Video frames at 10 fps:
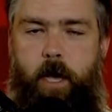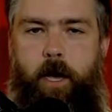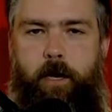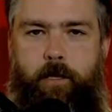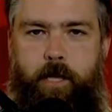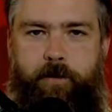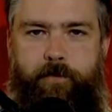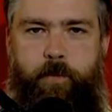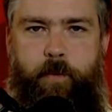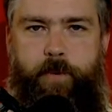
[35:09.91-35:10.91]
A lot of
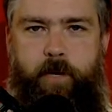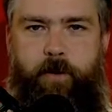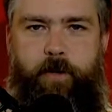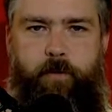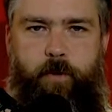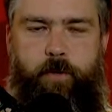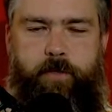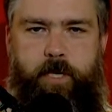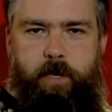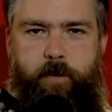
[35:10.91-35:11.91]
them appearing throughout
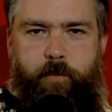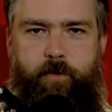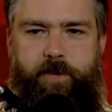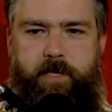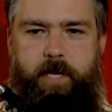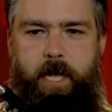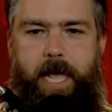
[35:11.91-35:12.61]
the movies.